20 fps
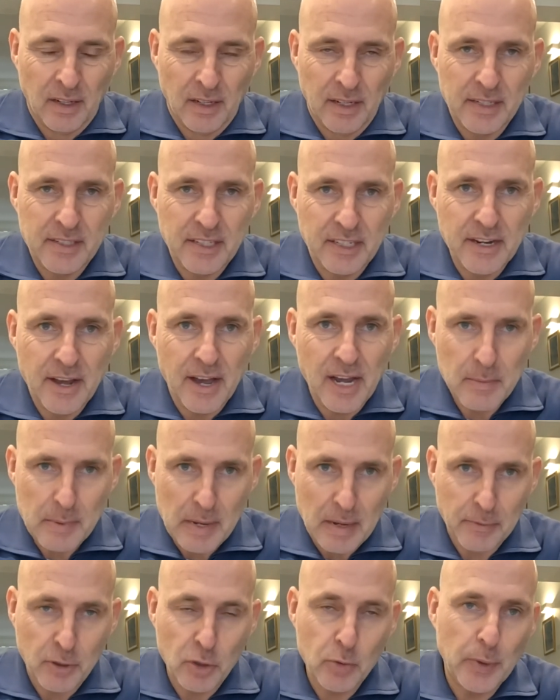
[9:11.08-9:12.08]
It's a
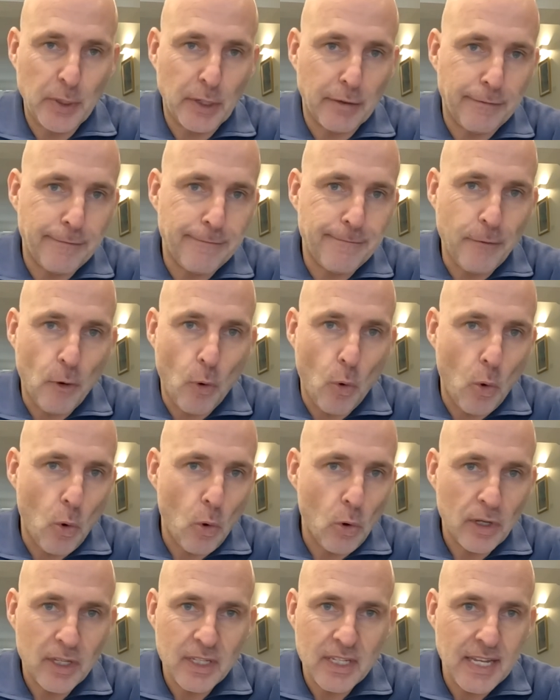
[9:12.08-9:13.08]
nightmare, because we've got a
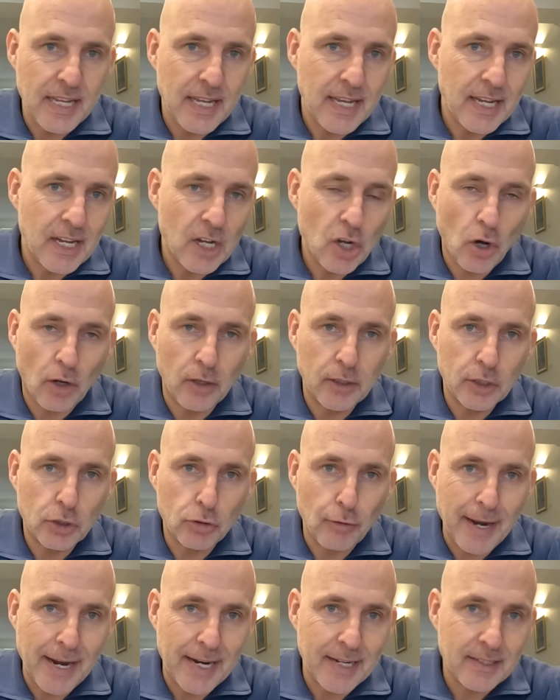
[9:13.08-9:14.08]
4-year
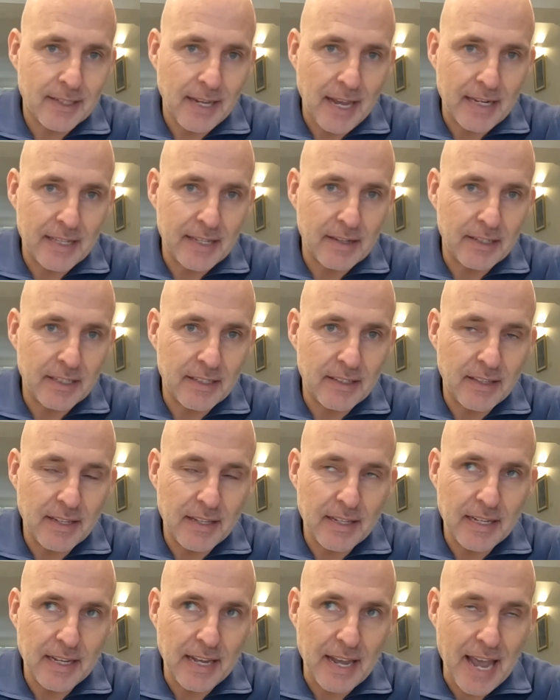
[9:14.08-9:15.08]
contract, and
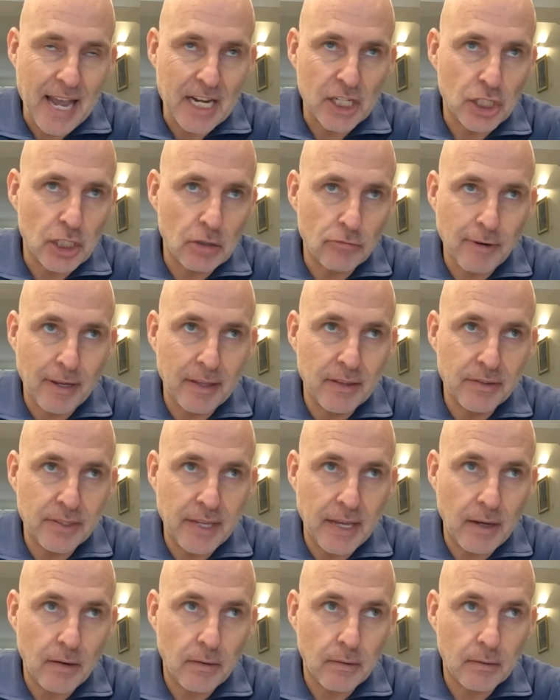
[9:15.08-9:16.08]
it actually runs
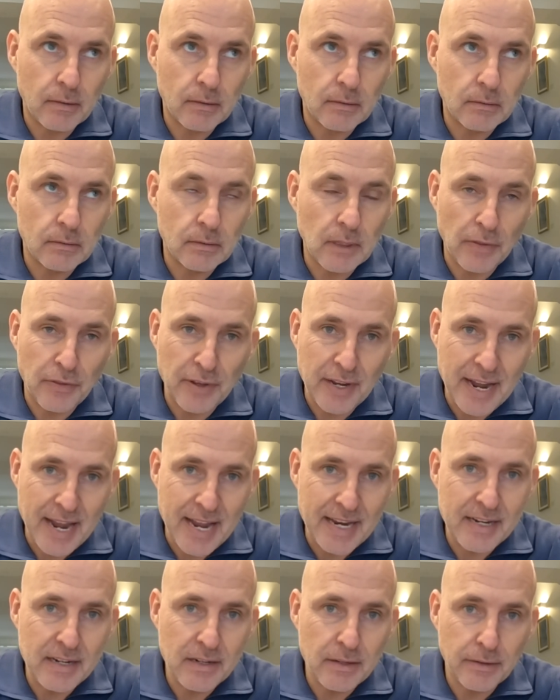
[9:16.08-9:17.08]
out, I think,
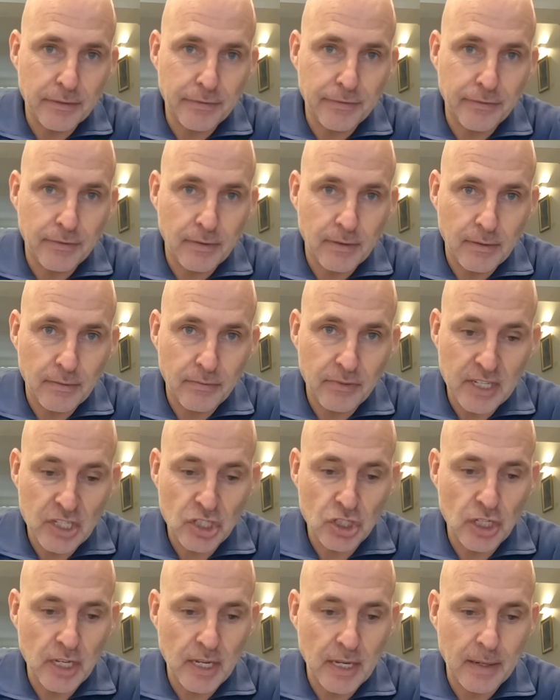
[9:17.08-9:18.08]
end of
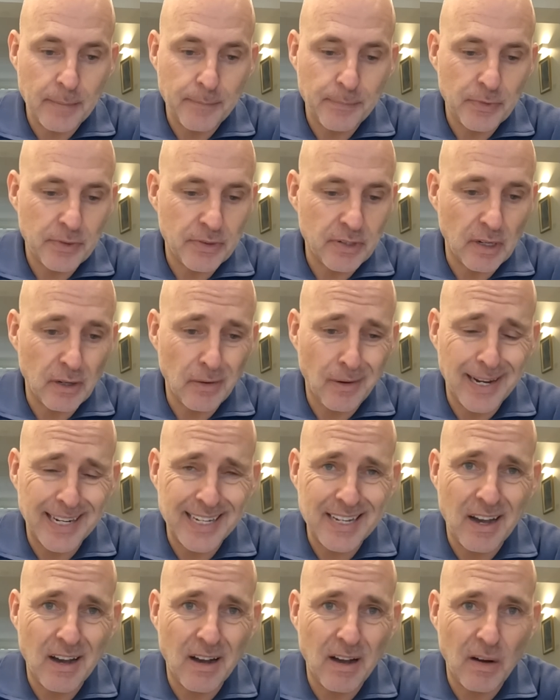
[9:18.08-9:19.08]
this year. So I
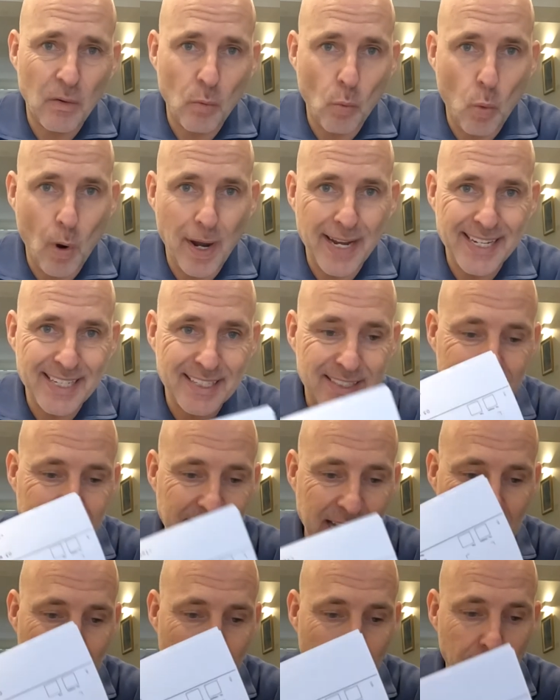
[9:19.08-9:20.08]
can't wait to
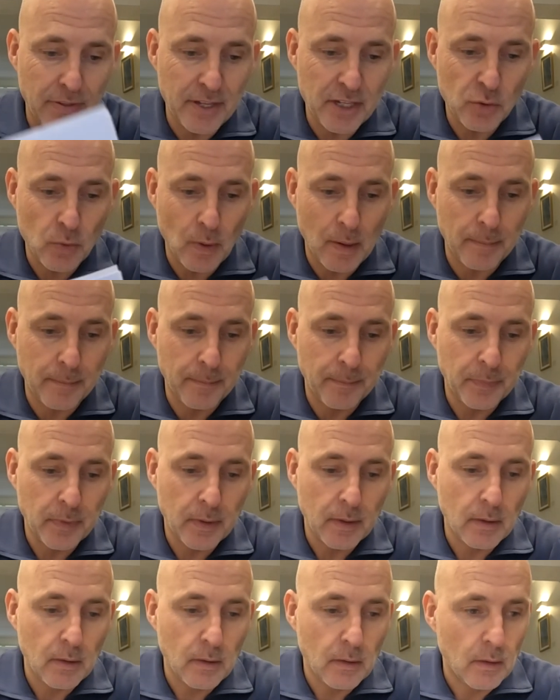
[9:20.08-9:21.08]
get out of this one.
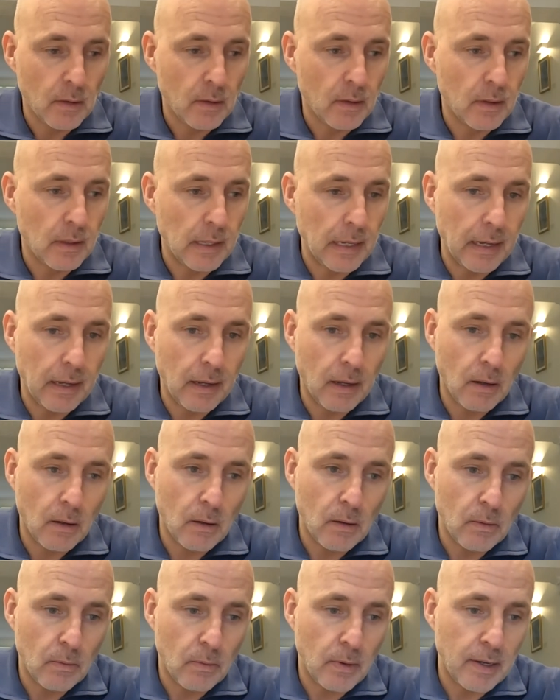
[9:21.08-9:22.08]

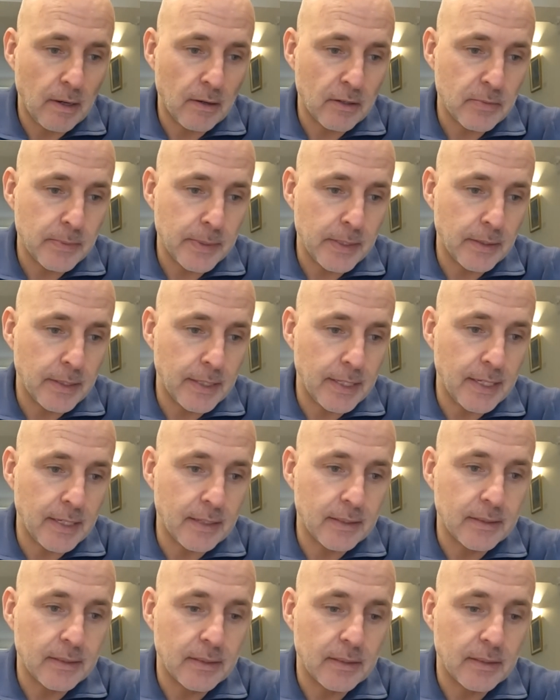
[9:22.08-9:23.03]
Oh, what else we got here?